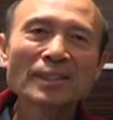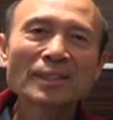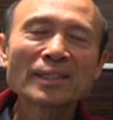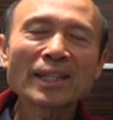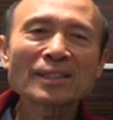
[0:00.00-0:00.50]

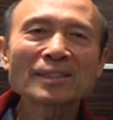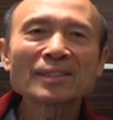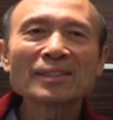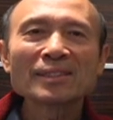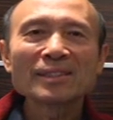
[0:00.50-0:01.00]
they,
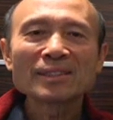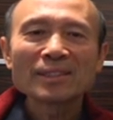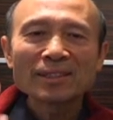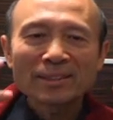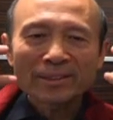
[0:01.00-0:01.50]

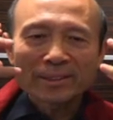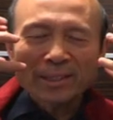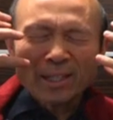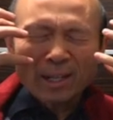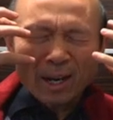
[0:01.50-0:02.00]

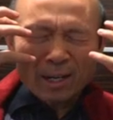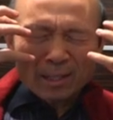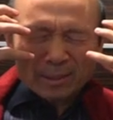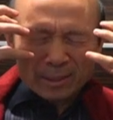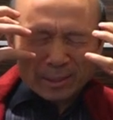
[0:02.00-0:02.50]
they are,
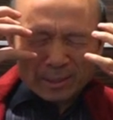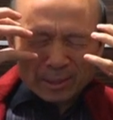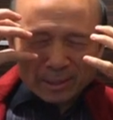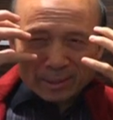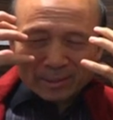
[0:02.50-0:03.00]

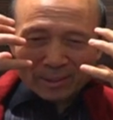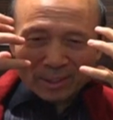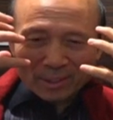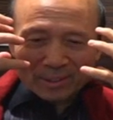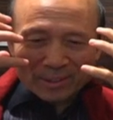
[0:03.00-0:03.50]
you
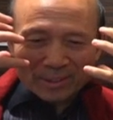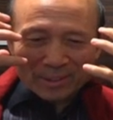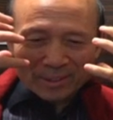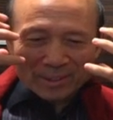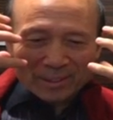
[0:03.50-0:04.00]
know,
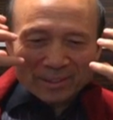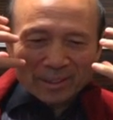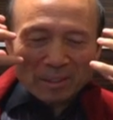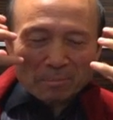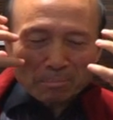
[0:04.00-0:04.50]

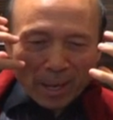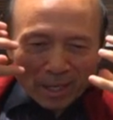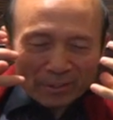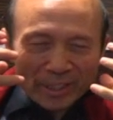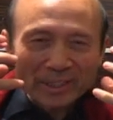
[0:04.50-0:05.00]
they're
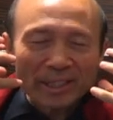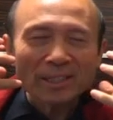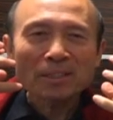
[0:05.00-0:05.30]
buried in their